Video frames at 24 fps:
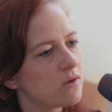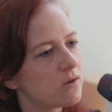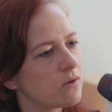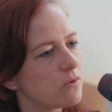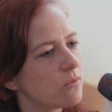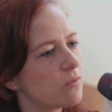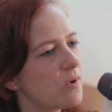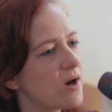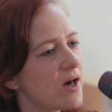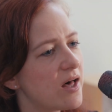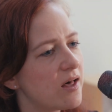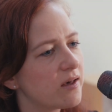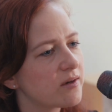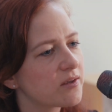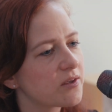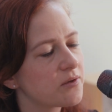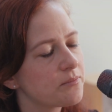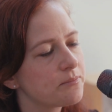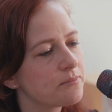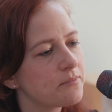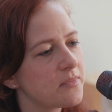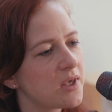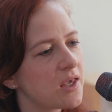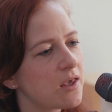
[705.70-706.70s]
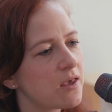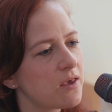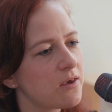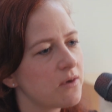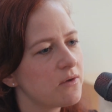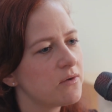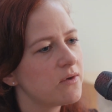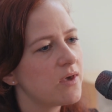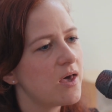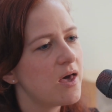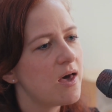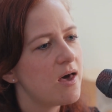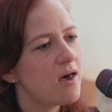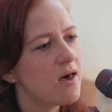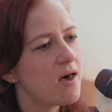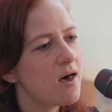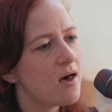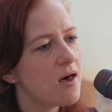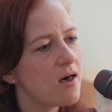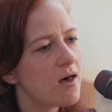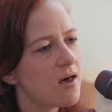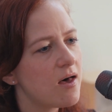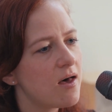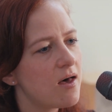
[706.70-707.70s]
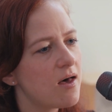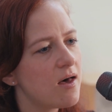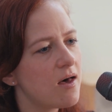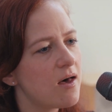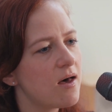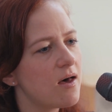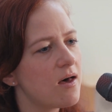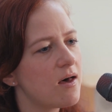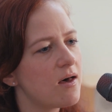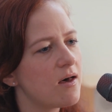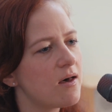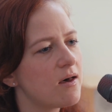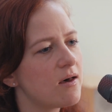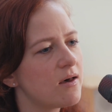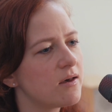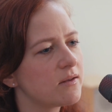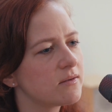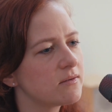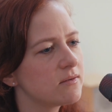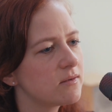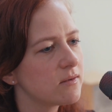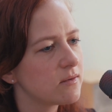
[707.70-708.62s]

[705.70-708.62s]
Welcome me in,